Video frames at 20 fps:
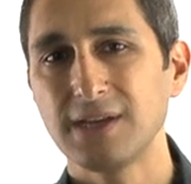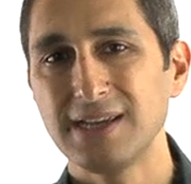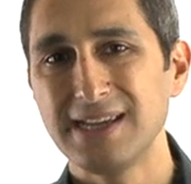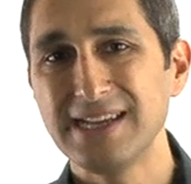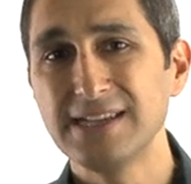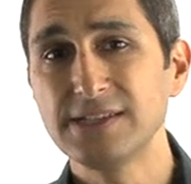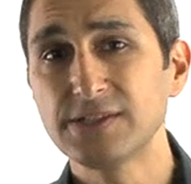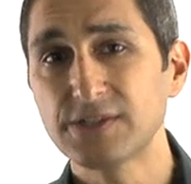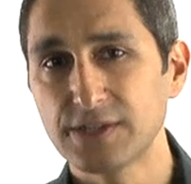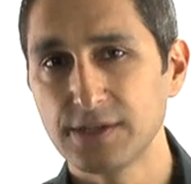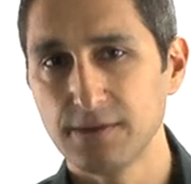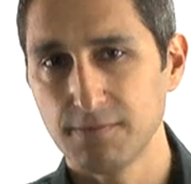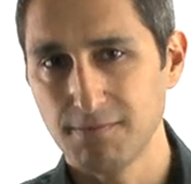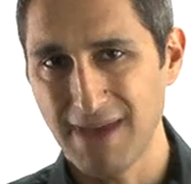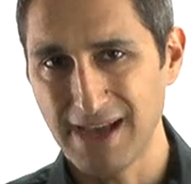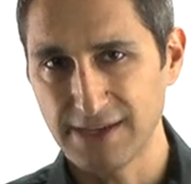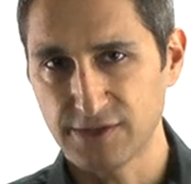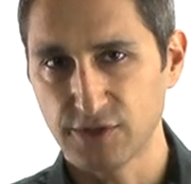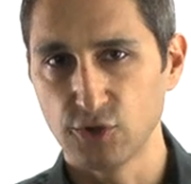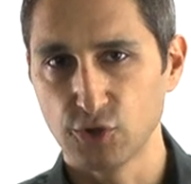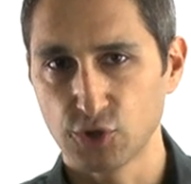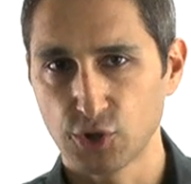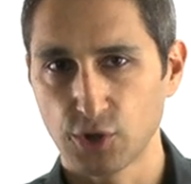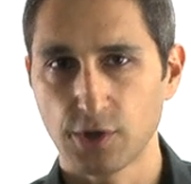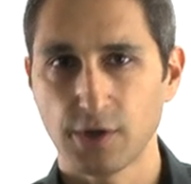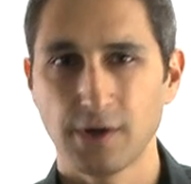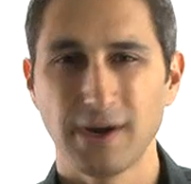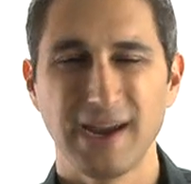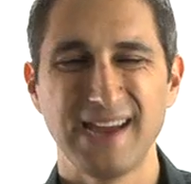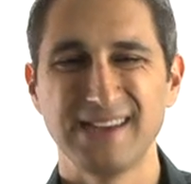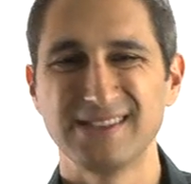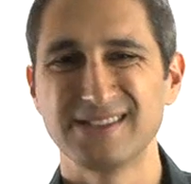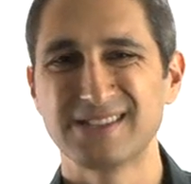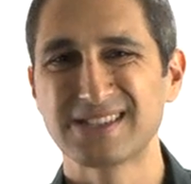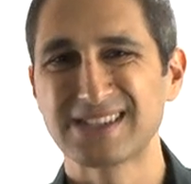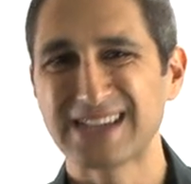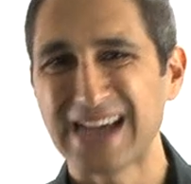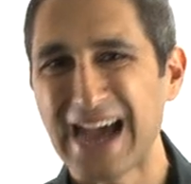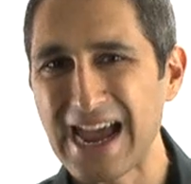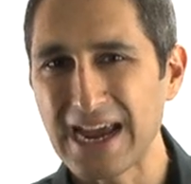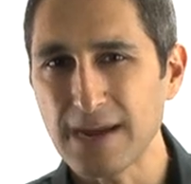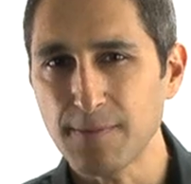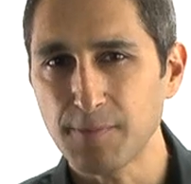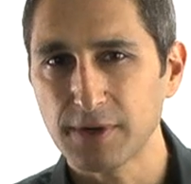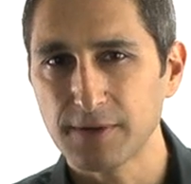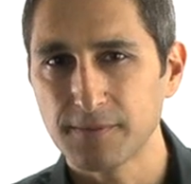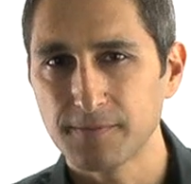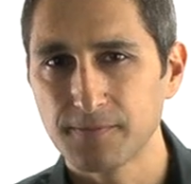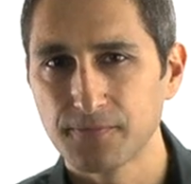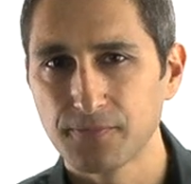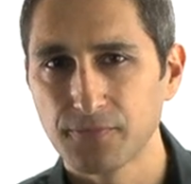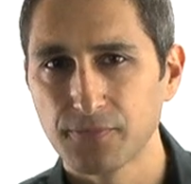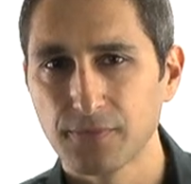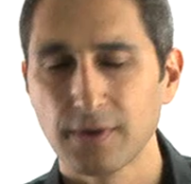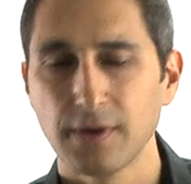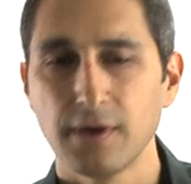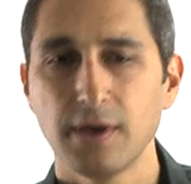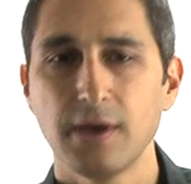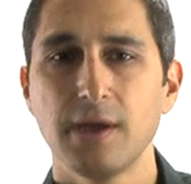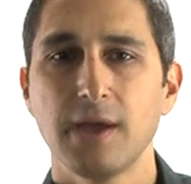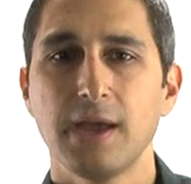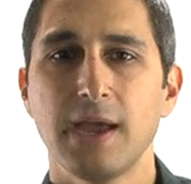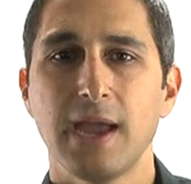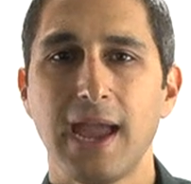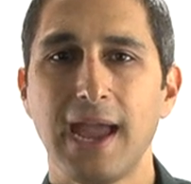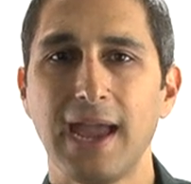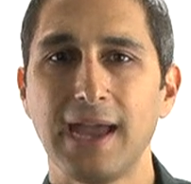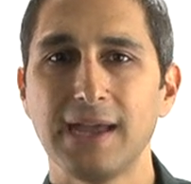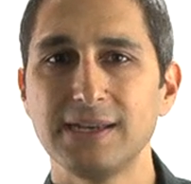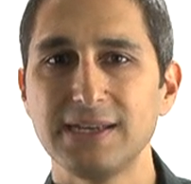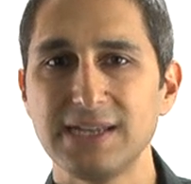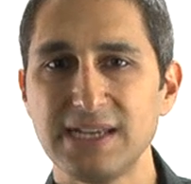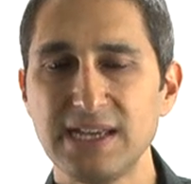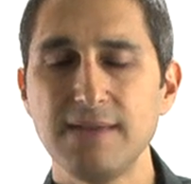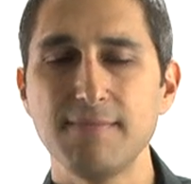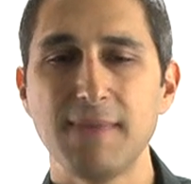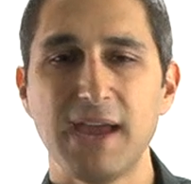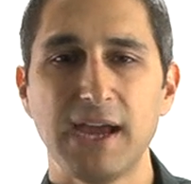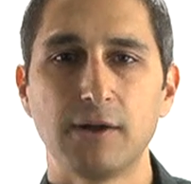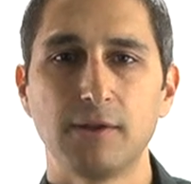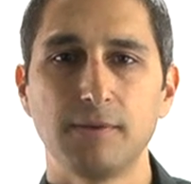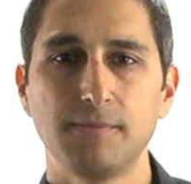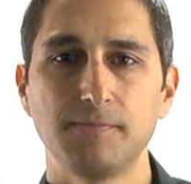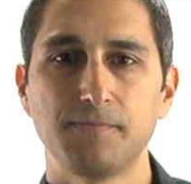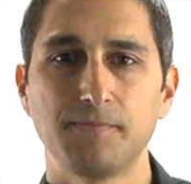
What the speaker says: instant messenger and Skype, and email.